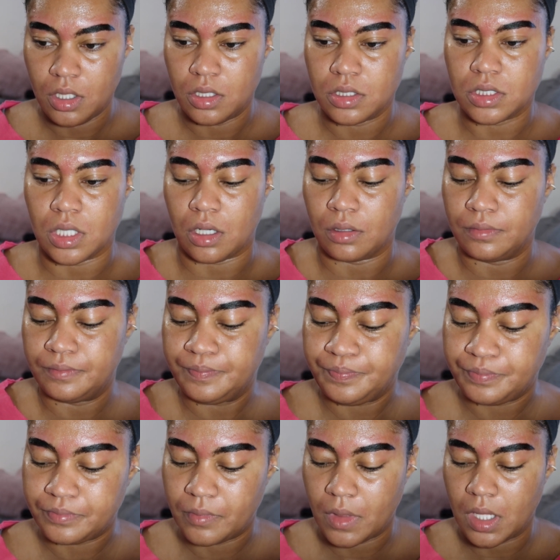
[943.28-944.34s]
So
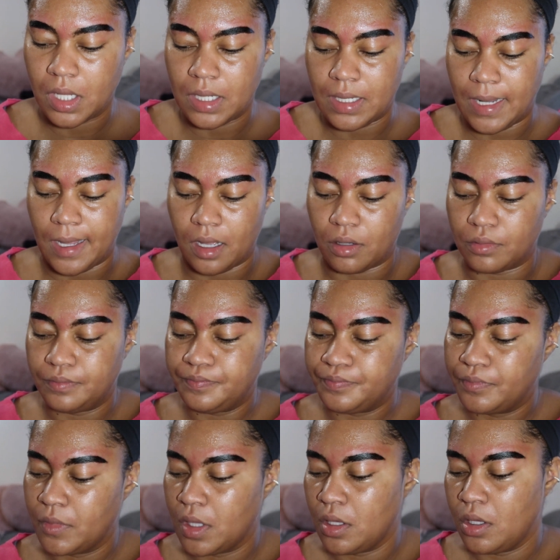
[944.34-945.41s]
now
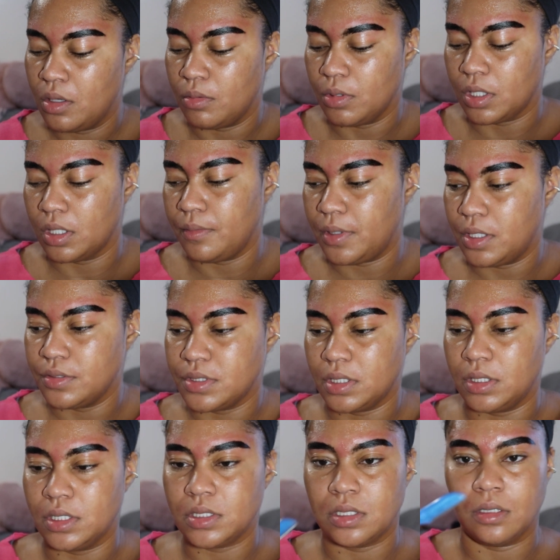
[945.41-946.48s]
we're going to be
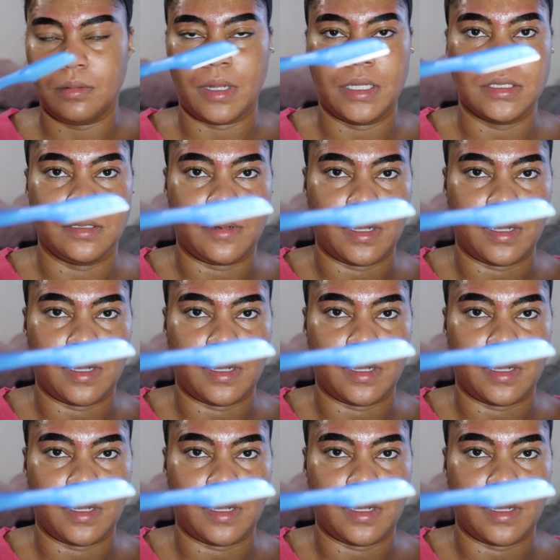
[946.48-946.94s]
using this little razor